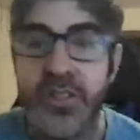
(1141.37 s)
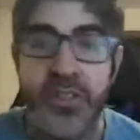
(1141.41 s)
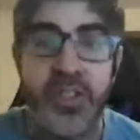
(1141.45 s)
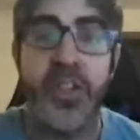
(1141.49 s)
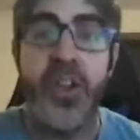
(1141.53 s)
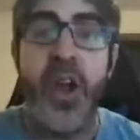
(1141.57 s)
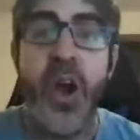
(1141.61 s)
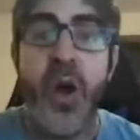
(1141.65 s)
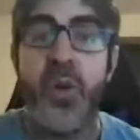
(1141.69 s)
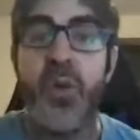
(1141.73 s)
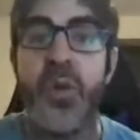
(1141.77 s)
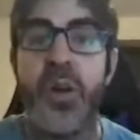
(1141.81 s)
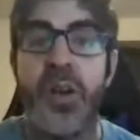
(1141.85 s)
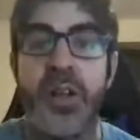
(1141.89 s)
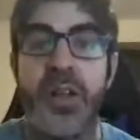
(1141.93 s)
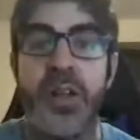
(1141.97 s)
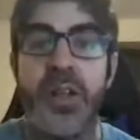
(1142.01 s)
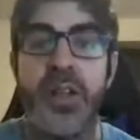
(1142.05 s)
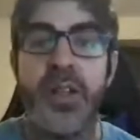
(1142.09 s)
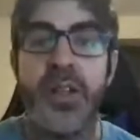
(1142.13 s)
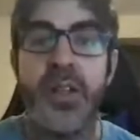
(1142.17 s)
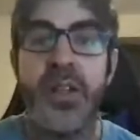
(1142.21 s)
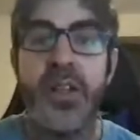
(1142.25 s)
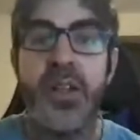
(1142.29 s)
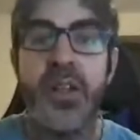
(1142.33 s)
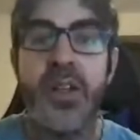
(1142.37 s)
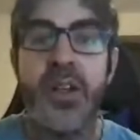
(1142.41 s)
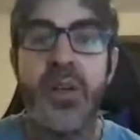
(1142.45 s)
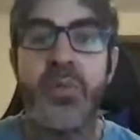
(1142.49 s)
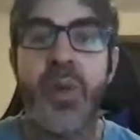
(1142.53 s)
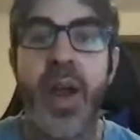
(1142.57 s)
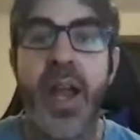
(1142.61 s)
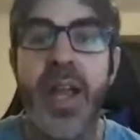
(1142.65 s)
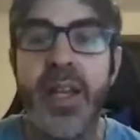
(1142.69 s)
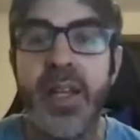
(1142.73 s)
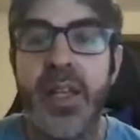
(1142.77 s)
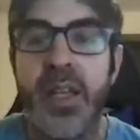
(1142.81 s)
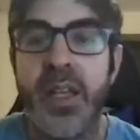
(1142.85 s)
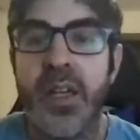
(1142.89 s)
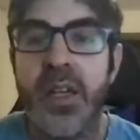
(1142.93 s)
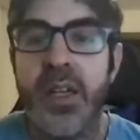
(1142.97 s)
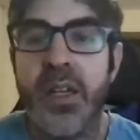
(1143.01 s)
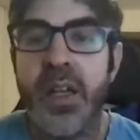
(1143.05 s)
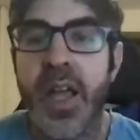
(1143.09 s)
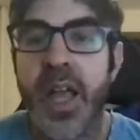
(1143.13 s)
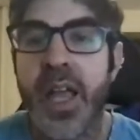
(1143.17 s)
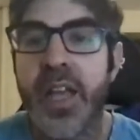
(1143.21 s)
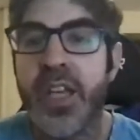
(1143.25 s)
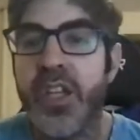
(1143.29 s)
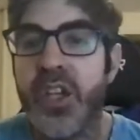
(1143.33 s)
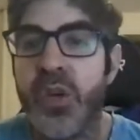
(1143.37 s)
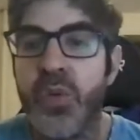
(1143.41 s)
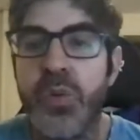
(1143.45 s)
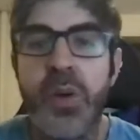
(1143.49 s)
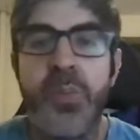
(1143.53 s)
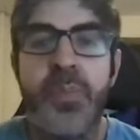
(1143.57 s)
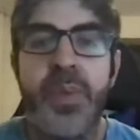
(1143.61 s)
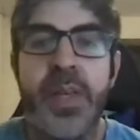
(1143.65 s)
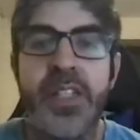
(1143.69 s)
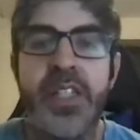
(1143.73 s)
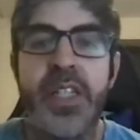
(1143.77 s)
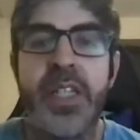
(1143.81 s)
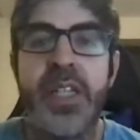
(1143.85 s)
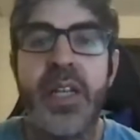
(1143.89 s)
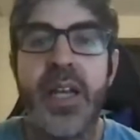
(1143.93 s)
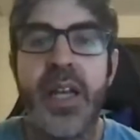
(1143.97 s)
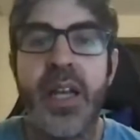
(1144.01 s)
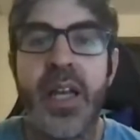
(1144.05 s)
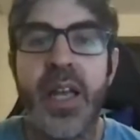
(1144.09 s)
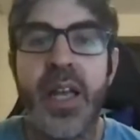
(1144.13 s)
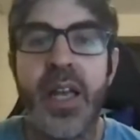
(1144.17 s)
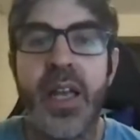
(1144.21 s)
know, right? And you were busy.